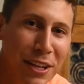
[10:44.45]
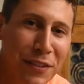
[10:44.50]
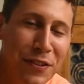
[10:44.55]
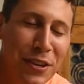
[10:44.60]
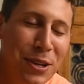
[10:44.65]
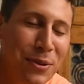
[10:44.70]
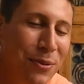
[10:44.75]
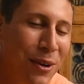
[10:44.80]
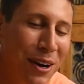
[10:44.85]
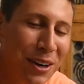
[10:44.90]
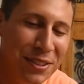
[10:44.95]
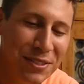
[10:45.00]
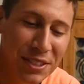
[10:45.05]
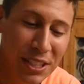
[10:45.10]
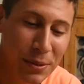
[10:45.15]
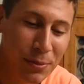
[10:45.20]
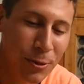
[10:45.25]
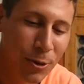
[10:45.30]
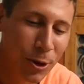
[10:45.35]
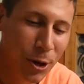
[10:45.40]
If you want to
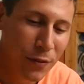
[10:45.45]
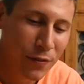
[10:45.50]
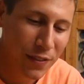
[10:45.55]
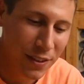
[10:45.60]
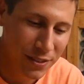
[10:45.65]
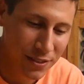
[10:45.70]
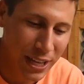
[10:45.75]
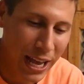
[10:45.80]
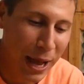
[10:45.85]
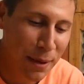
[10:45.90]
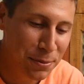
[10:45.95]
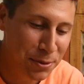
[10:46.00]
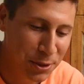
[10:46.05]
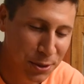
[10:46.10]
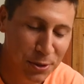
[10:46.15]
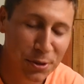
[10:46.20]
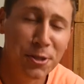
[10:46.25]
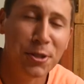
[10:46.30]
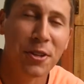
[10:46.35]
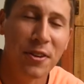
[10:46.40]
see more of this
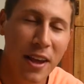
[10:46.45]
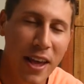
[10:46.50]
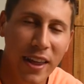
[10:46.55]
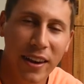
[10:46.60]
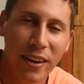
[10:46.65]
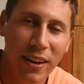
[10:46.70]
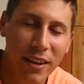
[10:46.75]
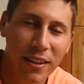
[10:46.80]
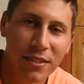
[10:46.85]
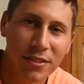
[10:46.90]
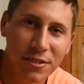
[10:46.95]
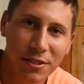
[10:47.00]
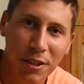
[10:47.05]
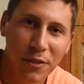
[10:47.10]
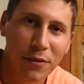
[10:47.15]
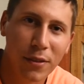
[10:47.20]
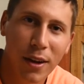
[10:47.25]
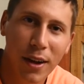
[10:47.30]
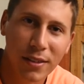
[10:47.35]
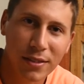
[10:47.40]
absolute shenanigans
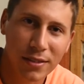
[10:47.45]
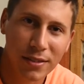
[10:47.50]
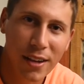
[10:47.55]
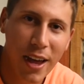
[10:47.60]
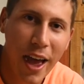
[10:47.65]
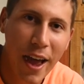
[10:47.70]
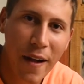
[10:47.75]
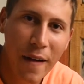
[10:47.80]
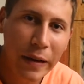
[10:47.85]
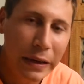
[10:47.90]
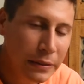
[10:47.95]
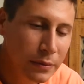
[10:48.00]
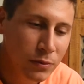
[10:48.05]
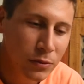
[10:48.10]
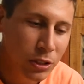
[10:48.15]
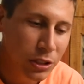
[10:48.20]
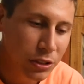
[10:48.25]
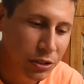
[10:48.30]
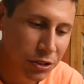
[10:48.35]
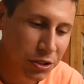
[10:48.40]
of Voss and I
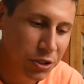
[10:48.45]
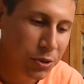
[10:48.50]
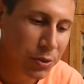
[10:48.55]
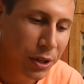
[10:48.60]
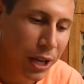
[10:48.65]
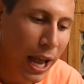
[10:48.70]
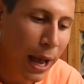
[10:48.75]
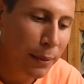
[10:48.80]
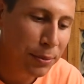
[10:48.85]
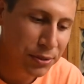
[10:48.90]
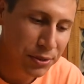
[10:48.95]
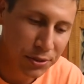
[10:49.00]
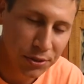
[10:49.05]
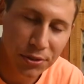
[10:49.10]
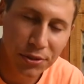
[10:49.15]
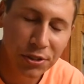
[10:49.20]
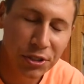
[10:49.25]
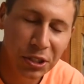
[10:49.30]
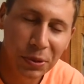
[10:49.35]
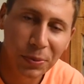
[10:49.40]
just doing absolute
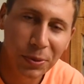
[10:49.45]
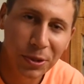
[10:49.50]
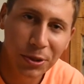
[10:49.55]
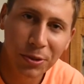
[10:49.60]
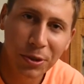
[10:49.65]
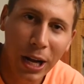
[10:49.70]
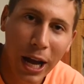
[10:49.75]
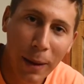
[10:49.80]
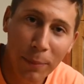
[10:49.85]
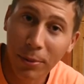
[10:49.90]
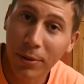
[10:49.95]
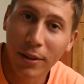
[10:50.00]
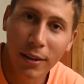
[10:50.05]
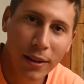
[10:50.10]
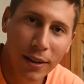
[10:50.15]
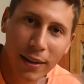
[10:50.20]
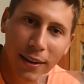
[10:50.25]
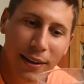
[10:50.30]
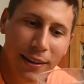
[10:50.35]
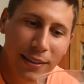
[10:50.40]
stupid
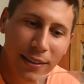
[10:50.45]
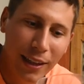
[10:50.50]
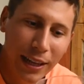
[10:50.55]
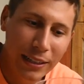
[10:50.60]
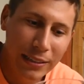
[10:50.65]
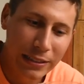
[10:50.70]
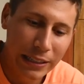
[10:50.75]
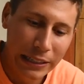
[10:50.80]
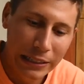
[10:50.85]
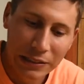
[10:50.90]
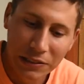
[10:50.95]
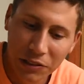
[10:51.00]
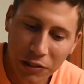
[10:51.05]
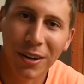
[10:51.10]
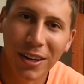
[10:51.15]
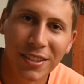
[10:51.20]
crap like this.